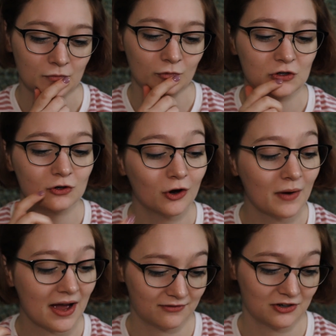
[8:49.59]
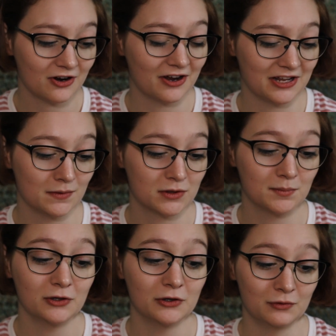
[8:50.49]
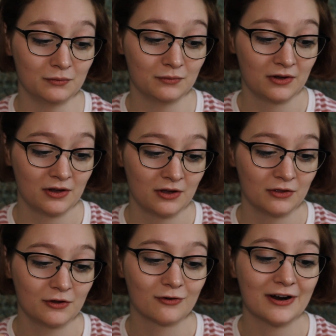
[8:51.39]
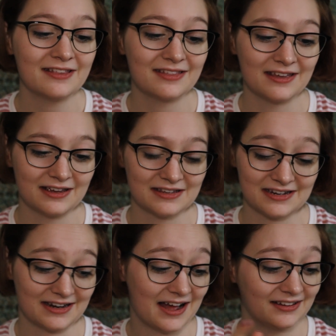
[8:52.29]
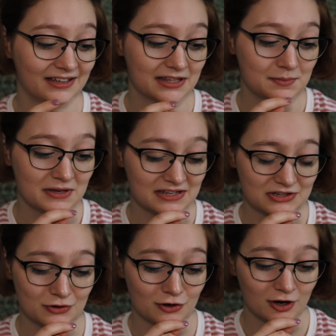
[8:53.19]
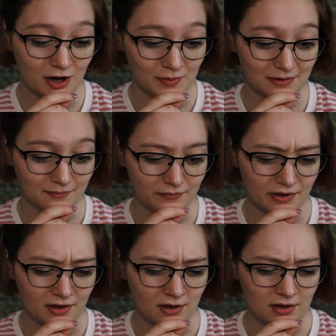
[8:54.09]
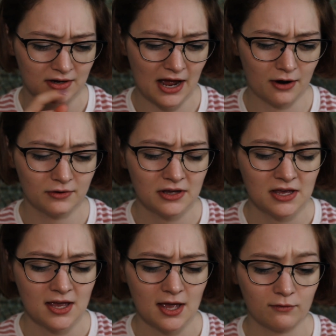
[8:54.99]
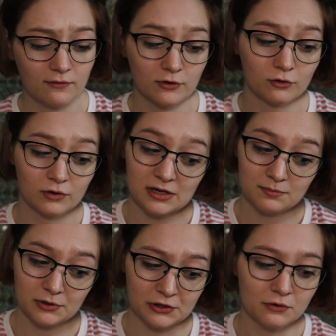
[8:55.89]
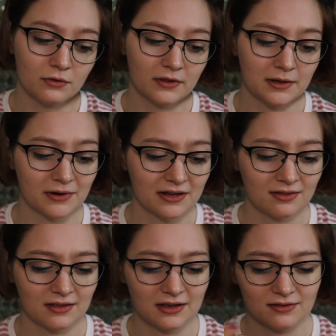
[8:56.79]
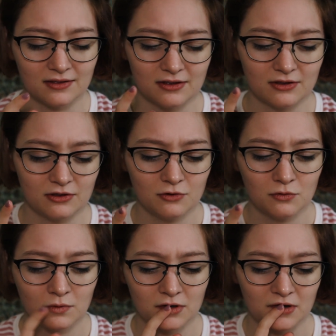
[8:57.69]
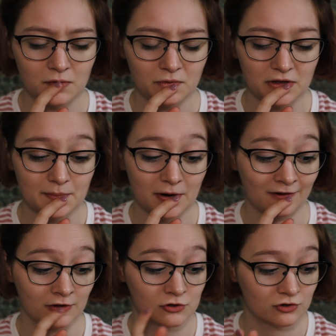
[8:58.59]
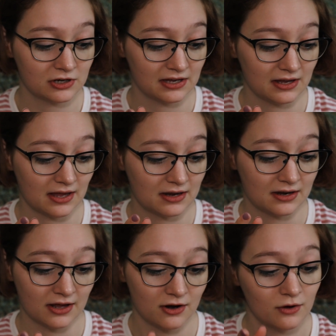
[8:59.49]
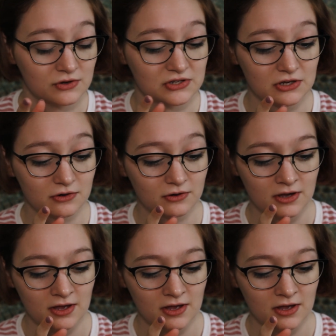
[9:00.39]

"When you go after honey with a balloon, the great thing is to not let the bees know you're coming. Now, if you have a green balloon, they might think that you were only a part of the tree and not notice you.